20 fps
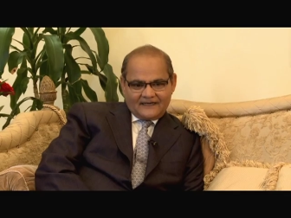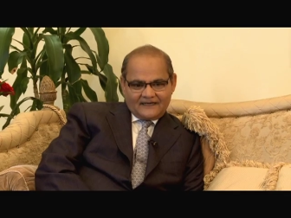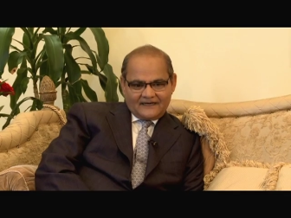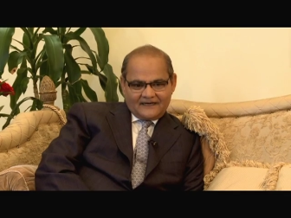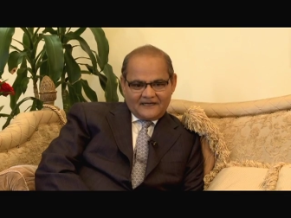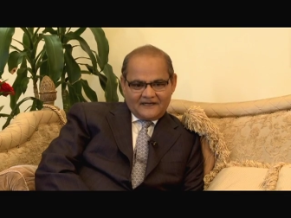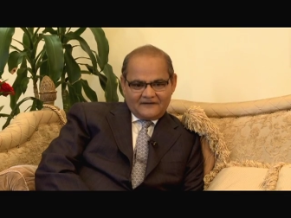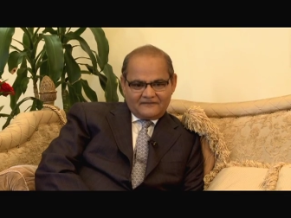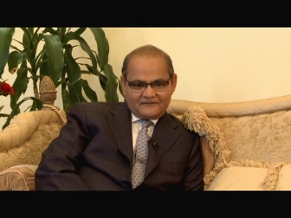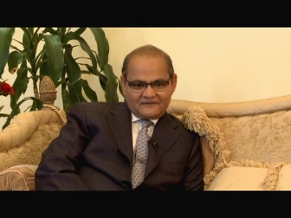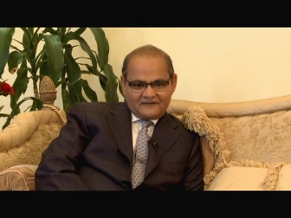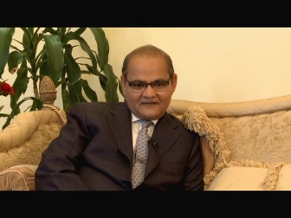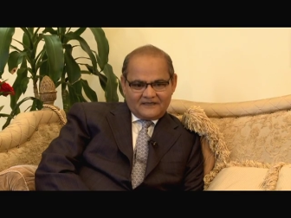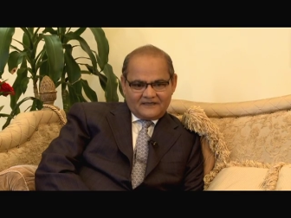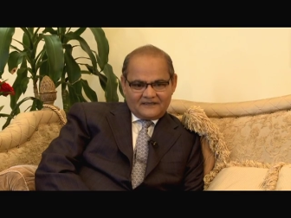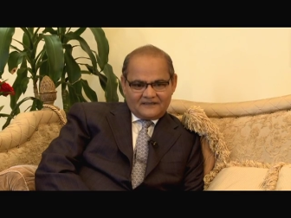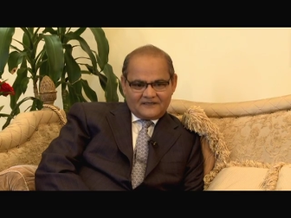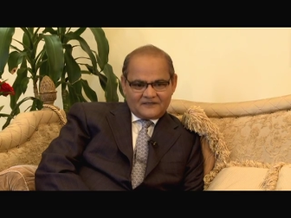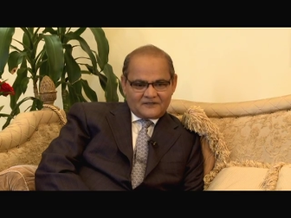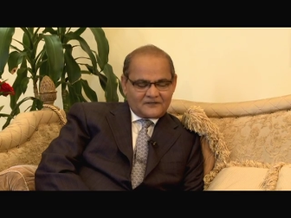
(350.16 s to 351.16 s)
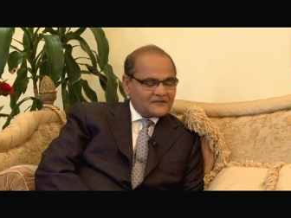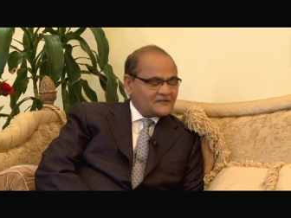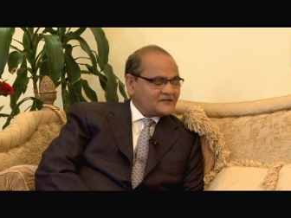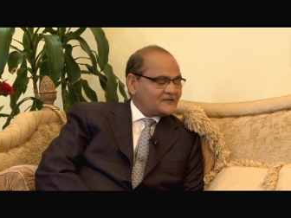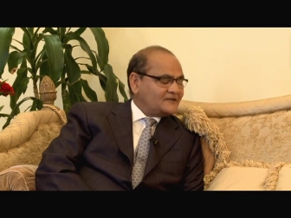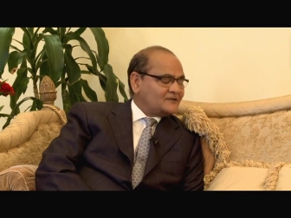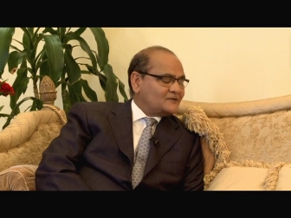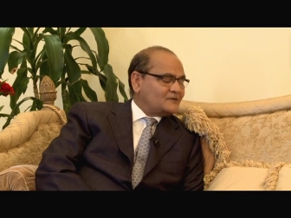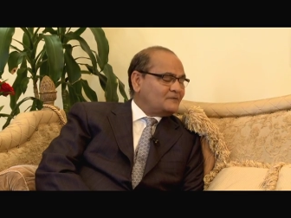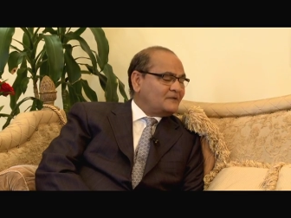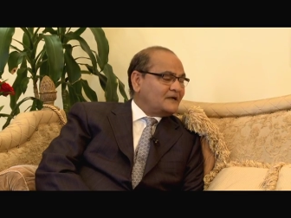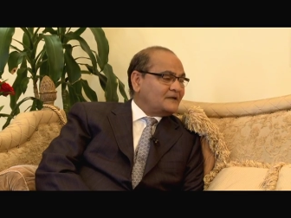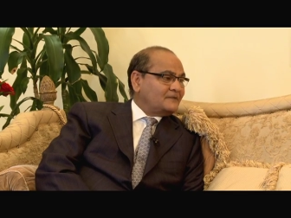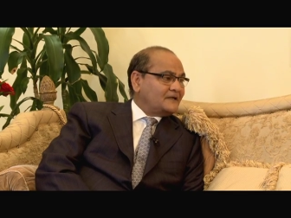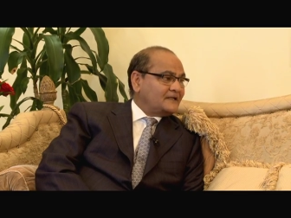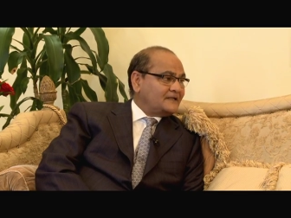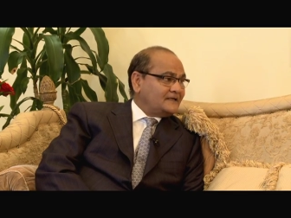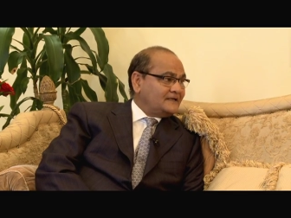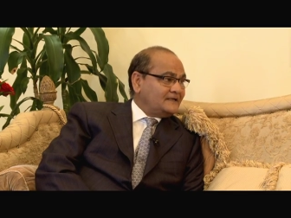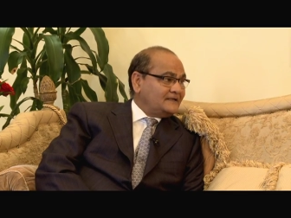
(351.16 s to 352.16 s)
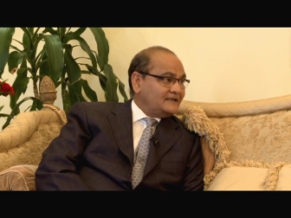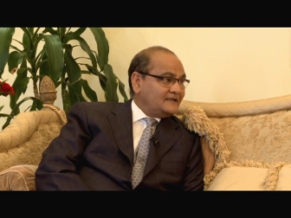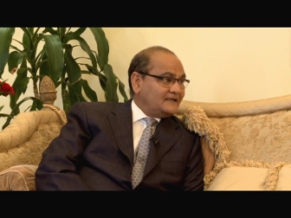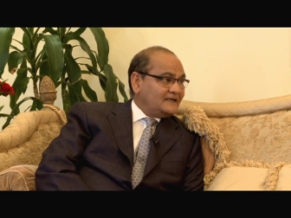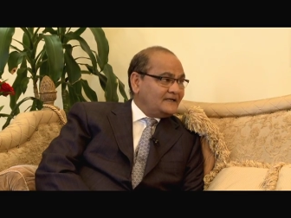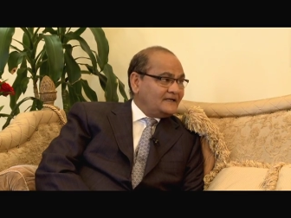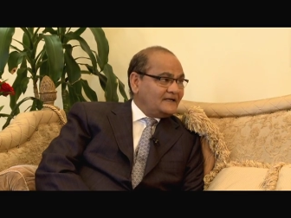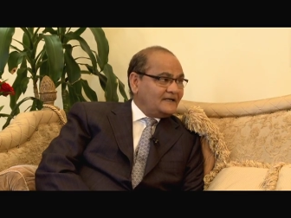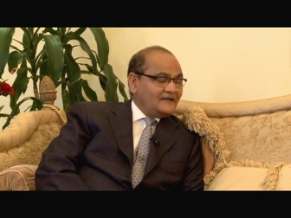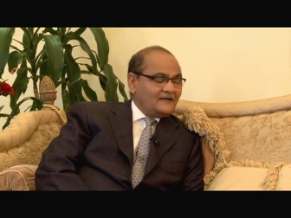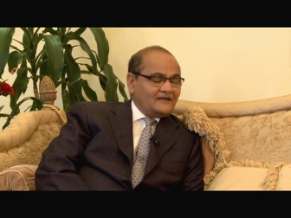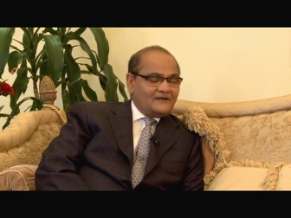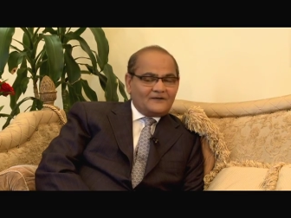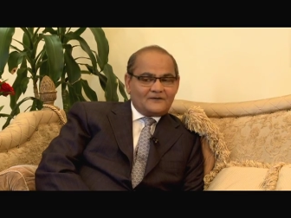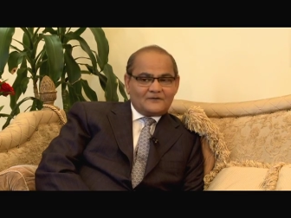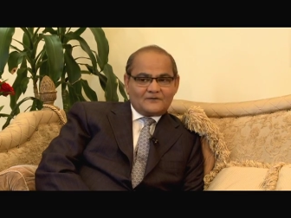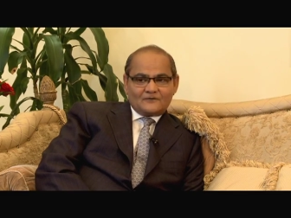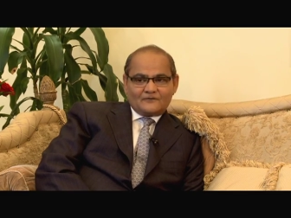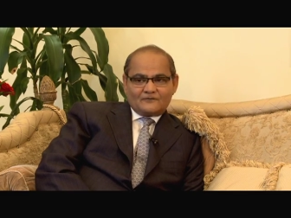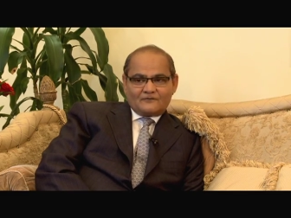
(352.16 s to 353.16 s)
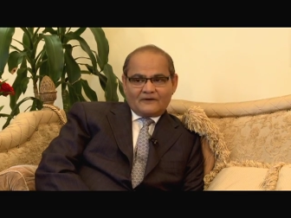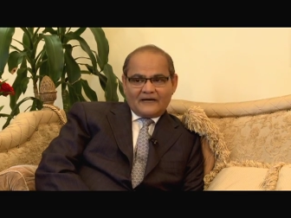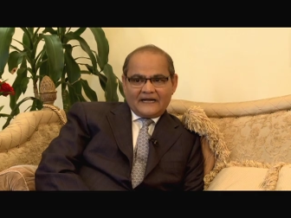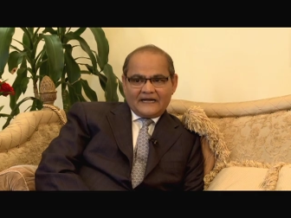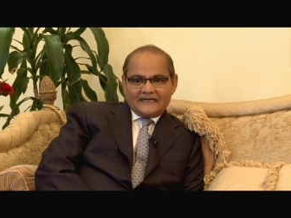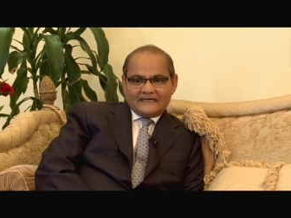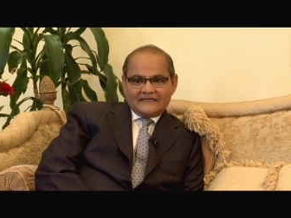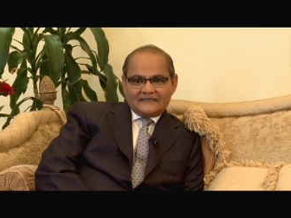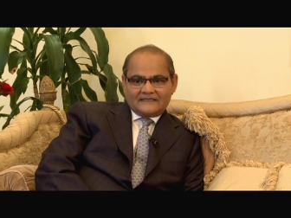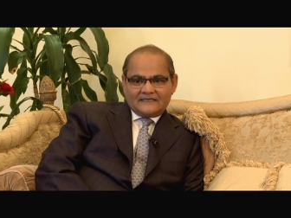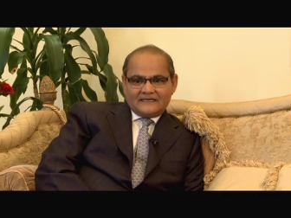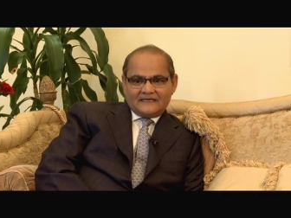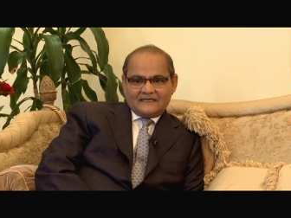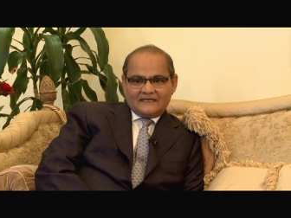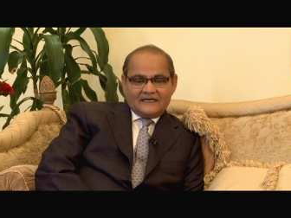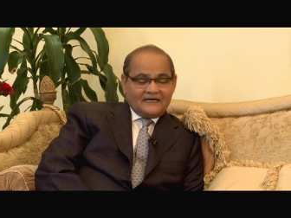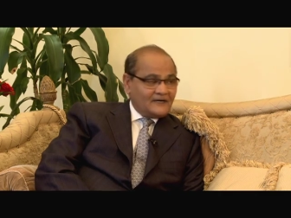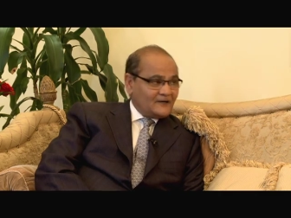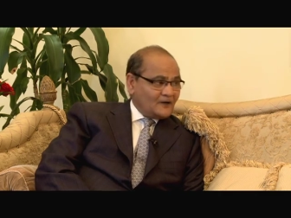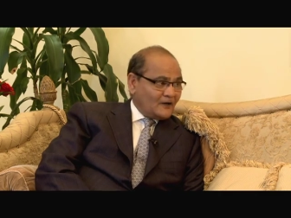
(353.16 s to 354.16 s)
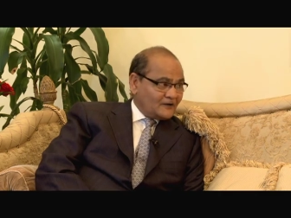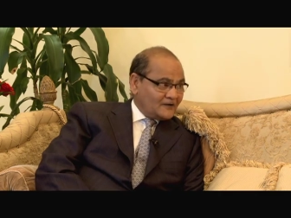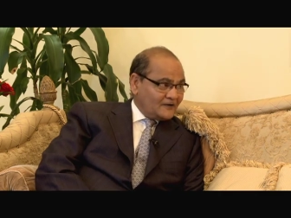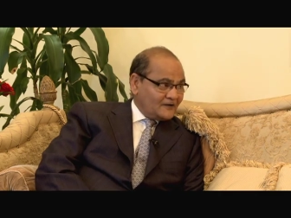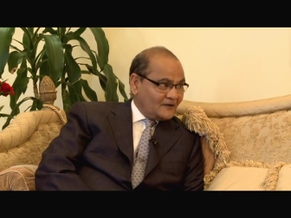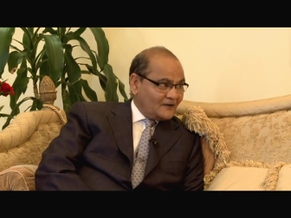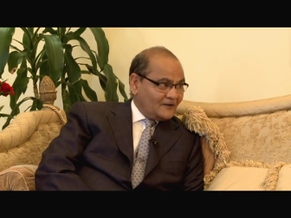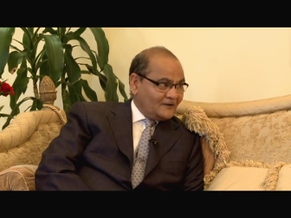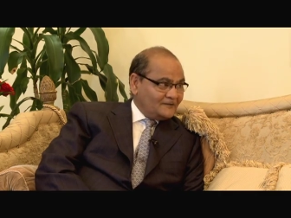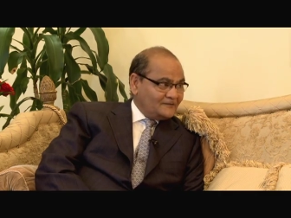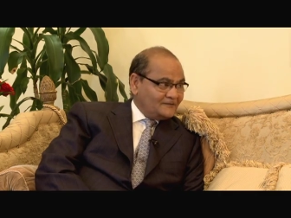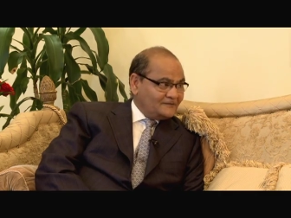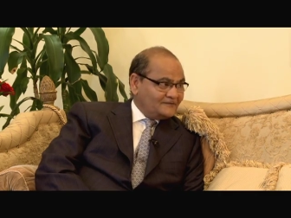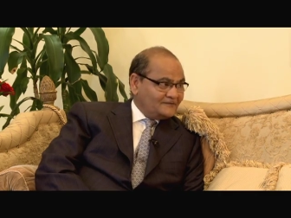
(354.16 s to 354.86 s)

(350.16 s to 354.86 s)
I left the decision to my mother to find uh, her daughter-in-law.